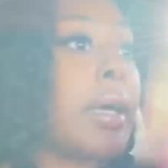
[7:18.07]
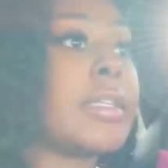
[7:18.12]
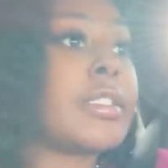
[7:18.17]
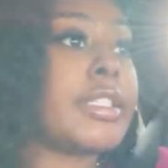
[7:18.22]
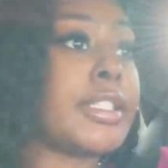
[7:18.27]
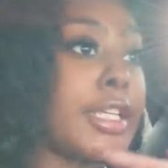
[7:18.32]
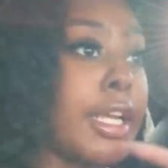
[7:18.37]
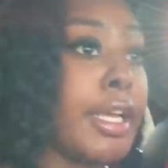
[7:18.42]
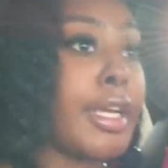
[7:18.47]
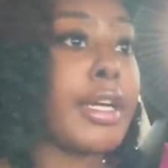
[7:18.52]

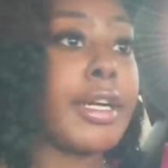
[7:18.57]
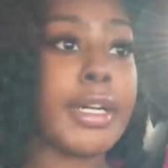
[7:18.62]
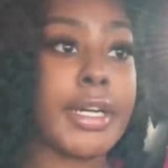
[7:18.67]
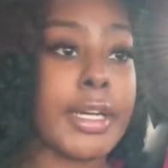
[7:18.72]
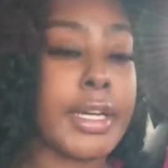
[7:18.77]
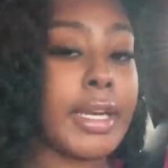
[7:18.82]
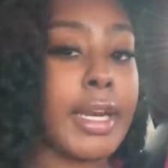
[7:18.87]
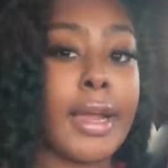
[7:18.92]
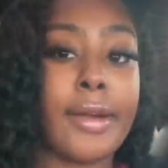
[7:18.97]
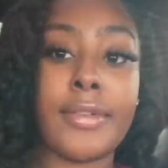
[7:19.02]
She
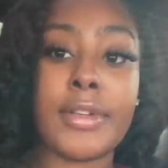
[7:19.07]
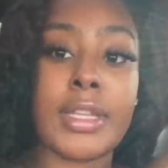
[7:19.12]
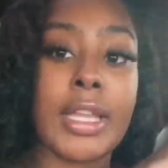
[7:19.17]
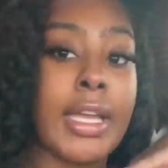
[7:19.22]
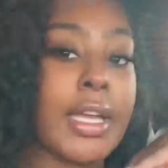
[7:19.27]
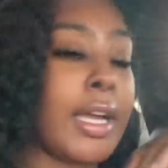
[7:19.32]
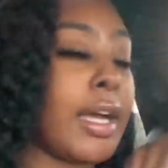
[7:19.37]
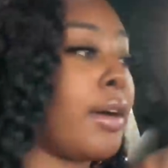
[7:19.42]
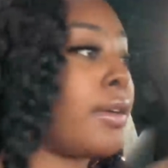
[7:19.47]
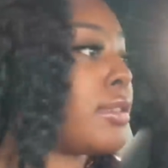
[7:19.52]
good.
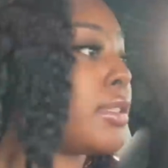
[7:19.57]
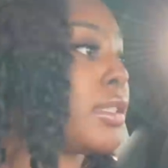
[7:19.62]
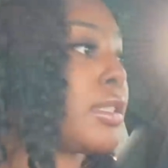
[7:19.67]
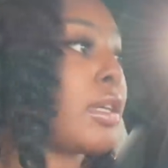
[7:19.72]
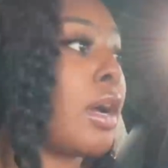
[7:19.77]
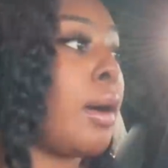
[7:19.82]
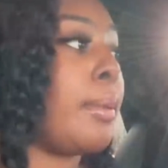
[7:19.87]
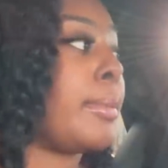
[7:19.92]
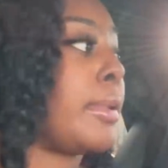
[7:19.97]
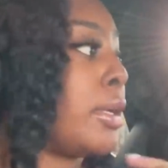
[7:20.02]
Everything else is
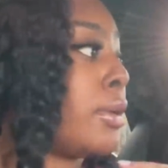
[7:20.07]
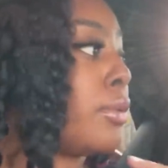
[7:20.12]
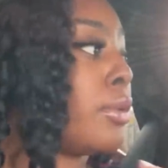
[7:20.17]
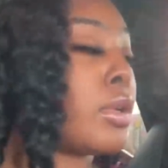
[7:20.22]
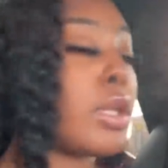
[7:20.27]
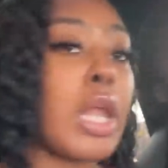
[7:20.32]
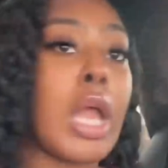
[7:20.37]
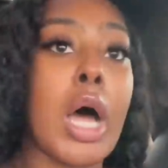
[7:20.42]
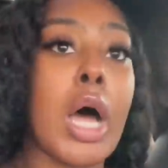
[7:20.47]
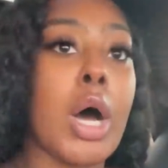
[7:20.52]
gonna be
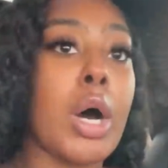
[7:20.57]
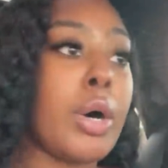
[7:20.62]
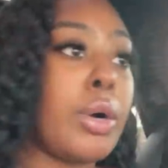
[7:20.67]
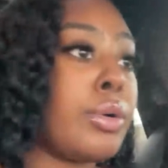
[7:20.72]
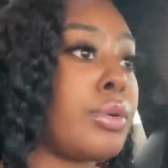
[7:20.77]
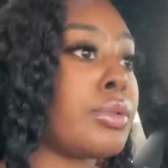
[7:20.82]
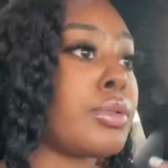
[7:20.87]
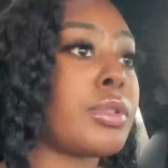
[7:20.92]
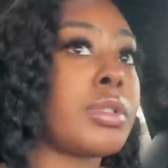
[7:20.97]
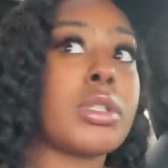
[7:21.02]

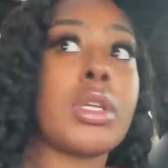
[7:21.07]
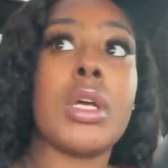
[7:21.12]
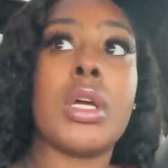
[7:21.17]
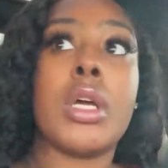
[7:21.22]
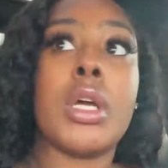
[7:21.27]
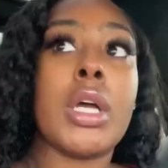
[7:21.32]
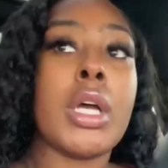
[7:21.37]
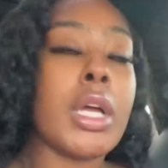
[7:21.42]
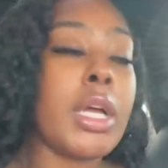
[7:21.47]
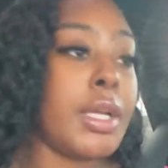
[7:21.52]
clothes
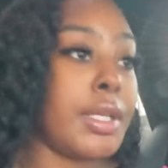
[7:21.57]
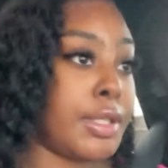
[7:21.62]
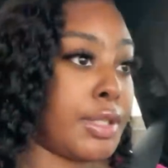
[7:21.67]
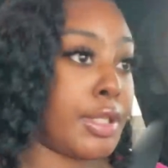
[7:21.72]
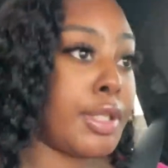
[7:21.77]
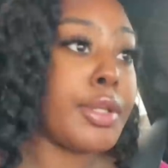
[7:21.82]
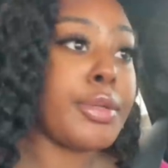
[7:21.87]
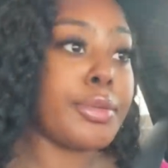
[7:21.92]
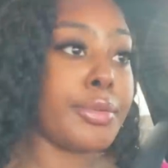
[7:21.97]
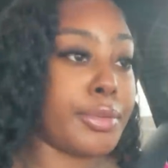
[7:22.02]
and
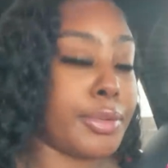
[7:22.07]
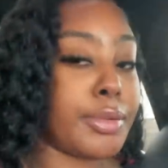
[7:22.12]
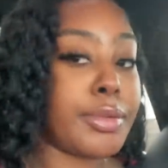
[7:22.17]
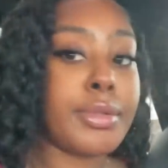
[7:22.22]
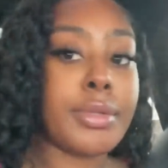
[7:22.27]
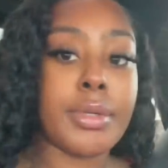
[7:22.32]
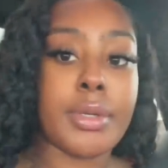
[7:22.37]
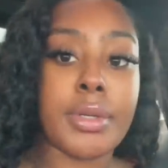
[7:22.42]
shoes.